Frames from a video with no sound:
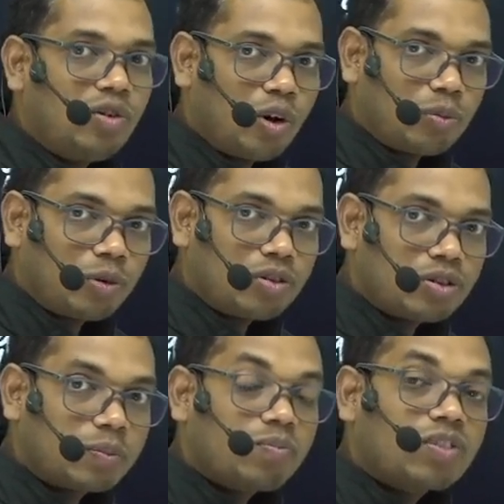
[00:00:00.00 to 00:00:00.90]

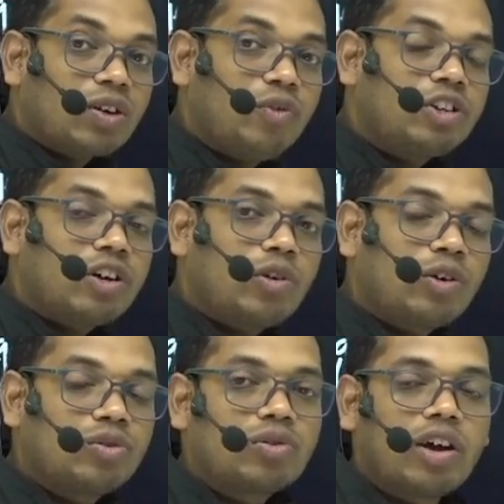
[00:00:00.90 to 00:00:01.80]
hormones which are
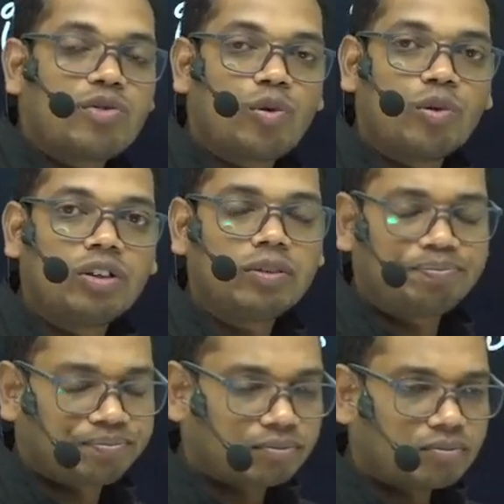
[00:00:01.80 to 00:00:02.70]
going to control the
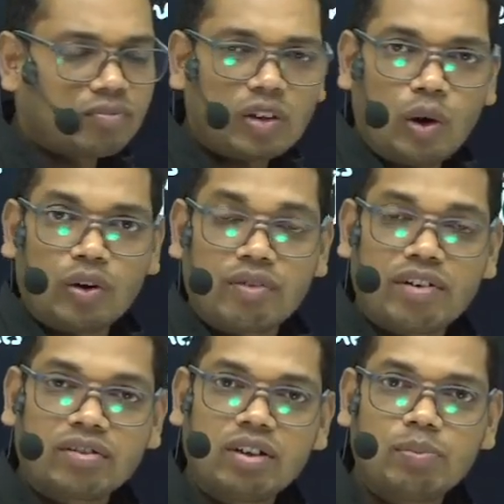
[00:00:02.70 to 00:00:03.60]
or
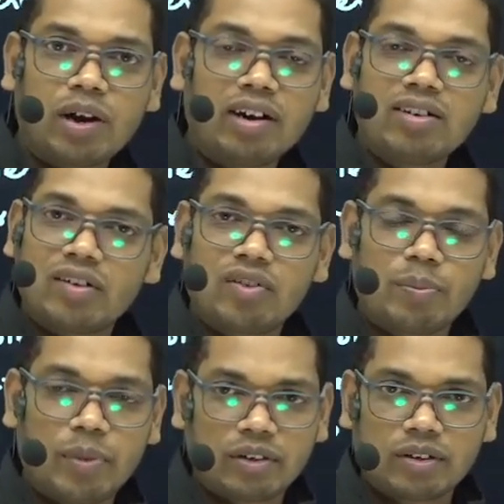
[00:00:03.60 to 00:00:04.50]
affect the plant
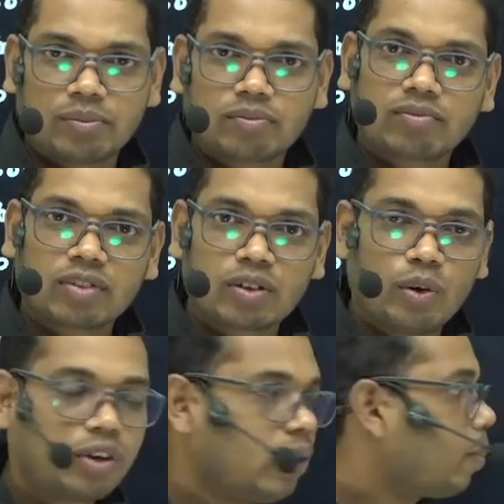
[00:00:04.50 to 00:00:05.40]
development.
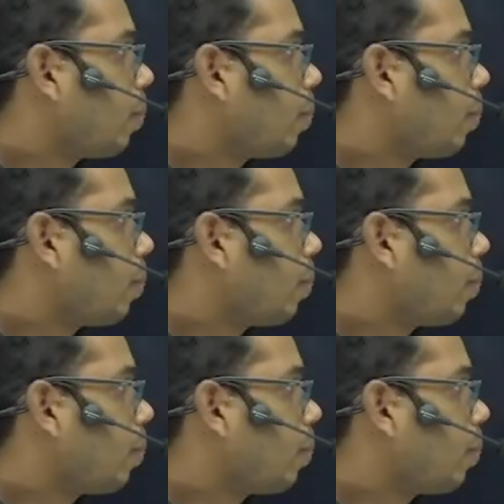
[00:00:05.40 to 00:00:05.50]
Okay,